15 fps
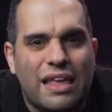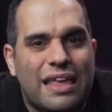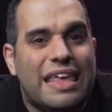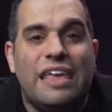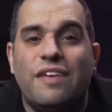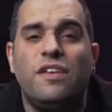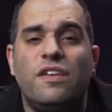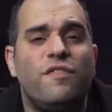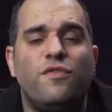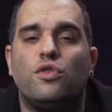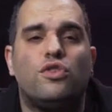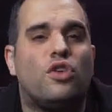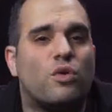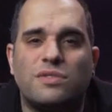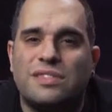Even if you
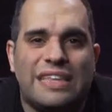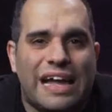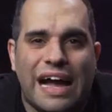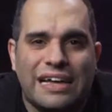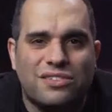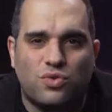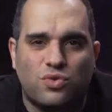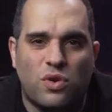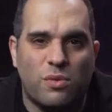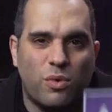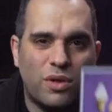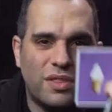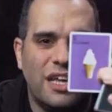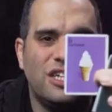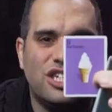don't say ice cream,
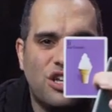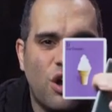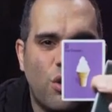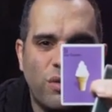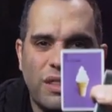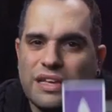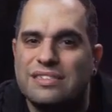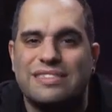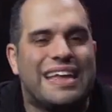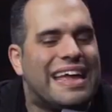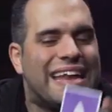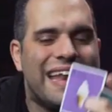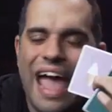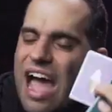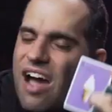when they show this
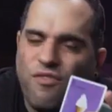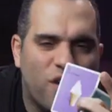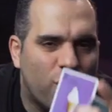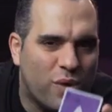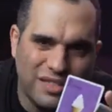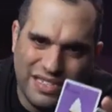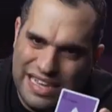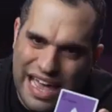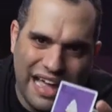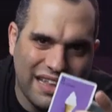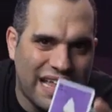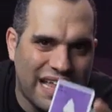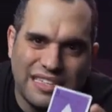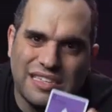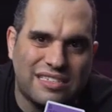in everyone's head,
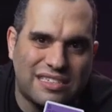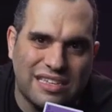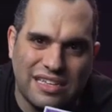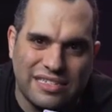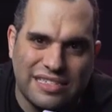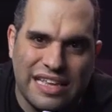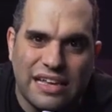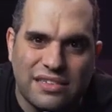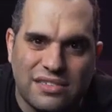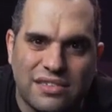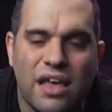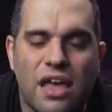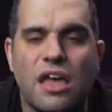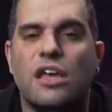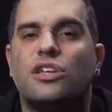that's a success.
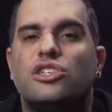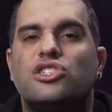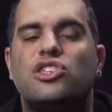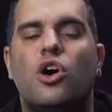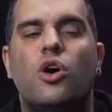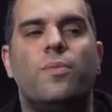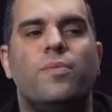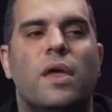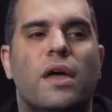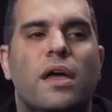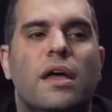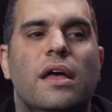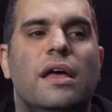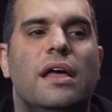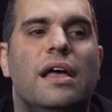So
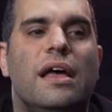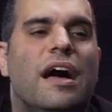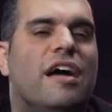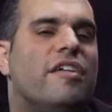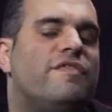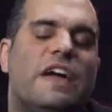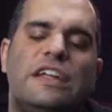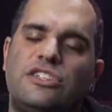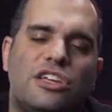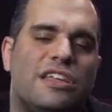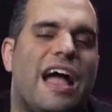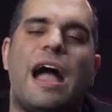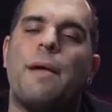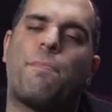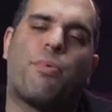eventually,
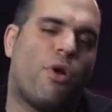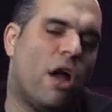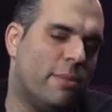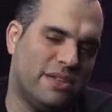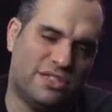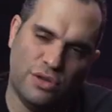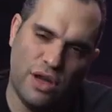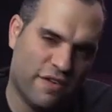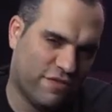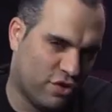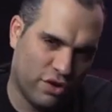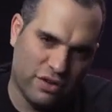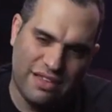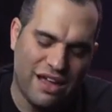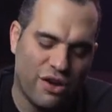I promise you,
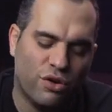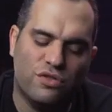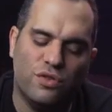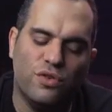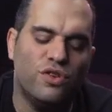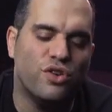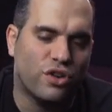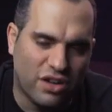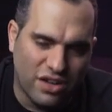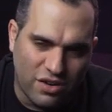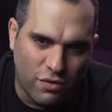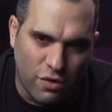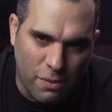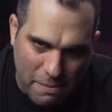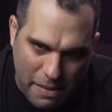after a day or two, you're going to
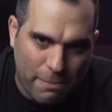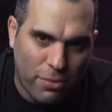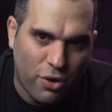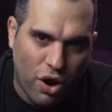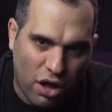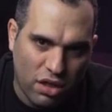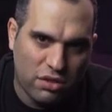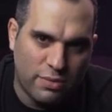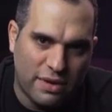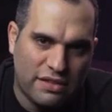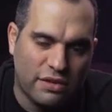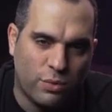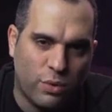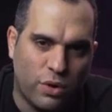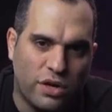remember all the
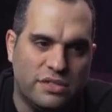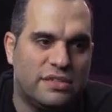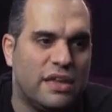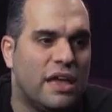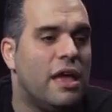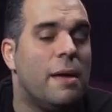written words.